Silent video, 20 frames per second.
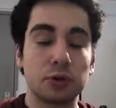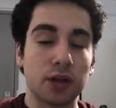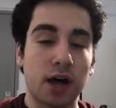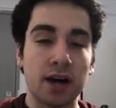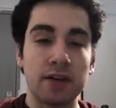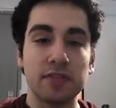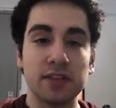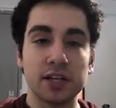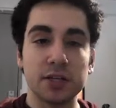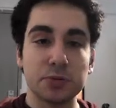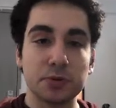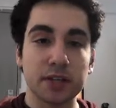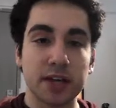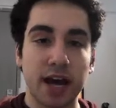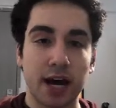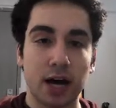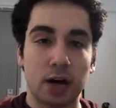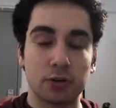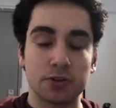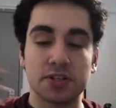a lot of things with
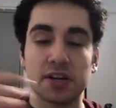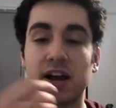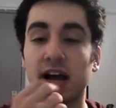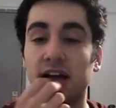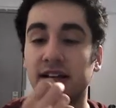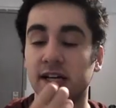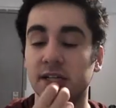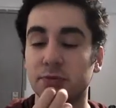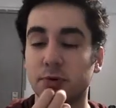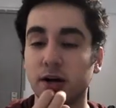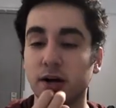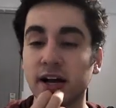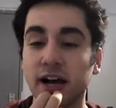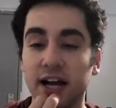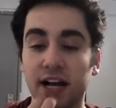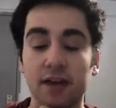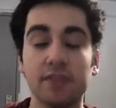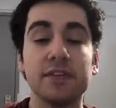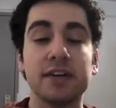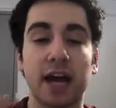cows, and that's why I
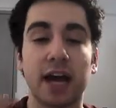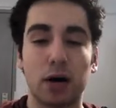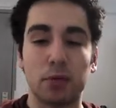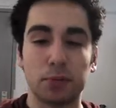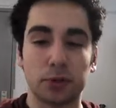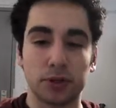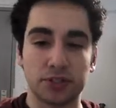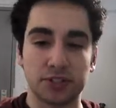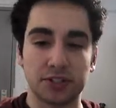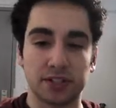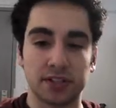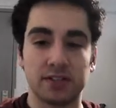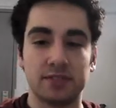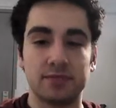have cow person.